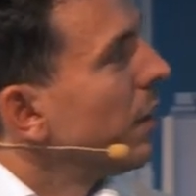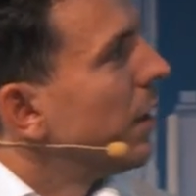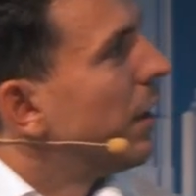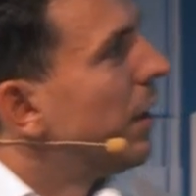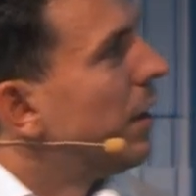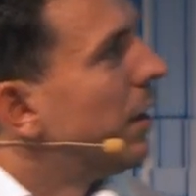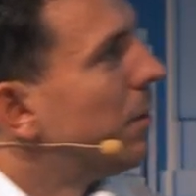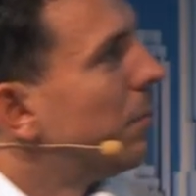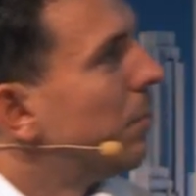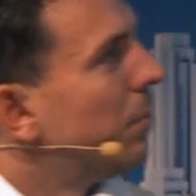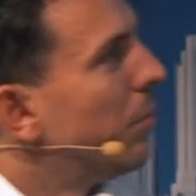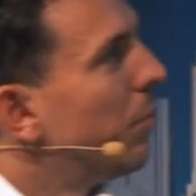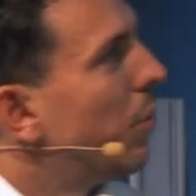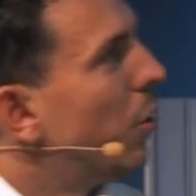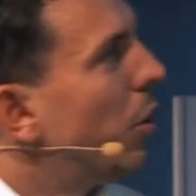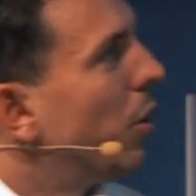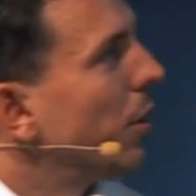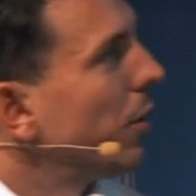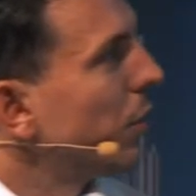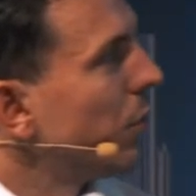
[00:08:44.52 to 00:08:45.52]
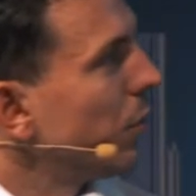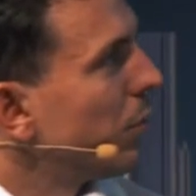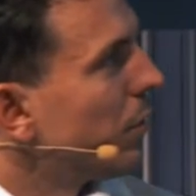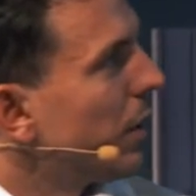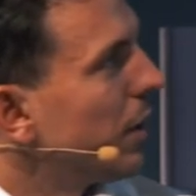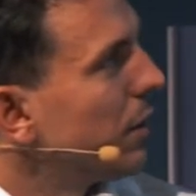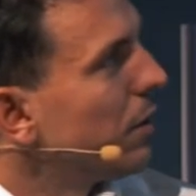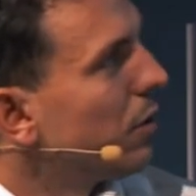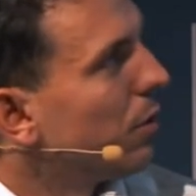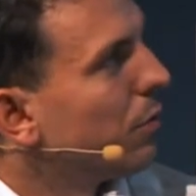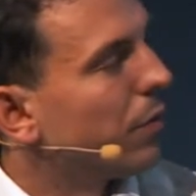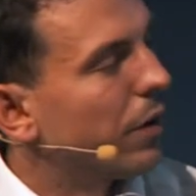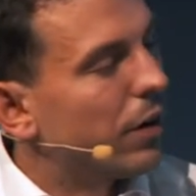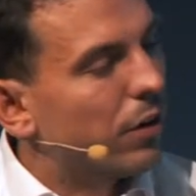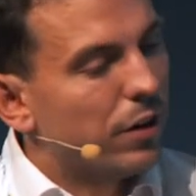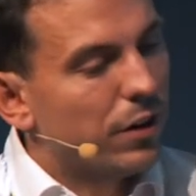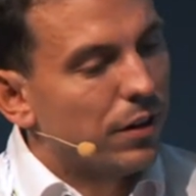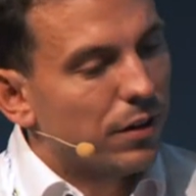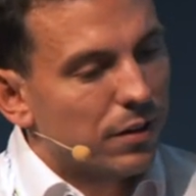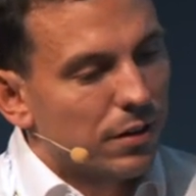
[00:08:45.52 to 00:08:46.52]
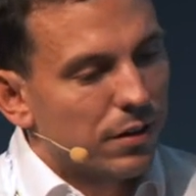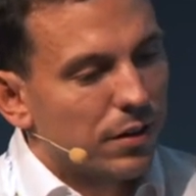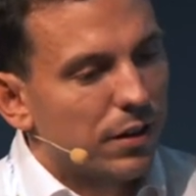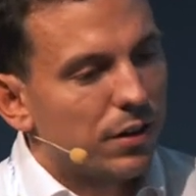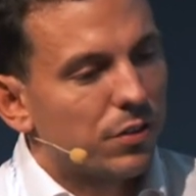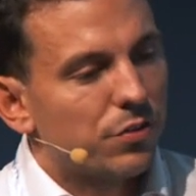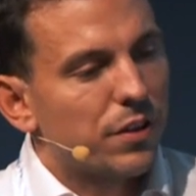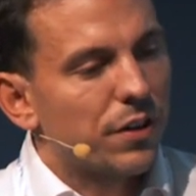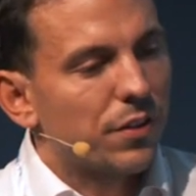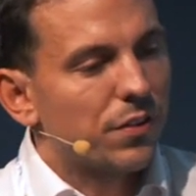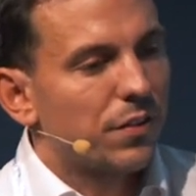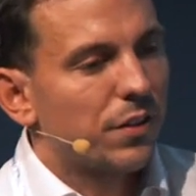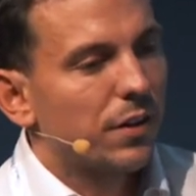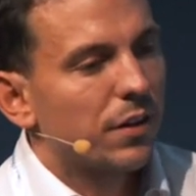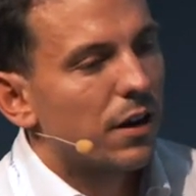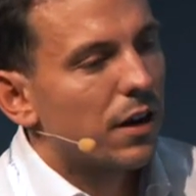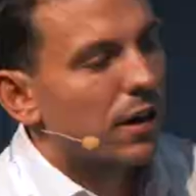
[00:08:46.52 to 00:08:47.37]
Also right now very interesting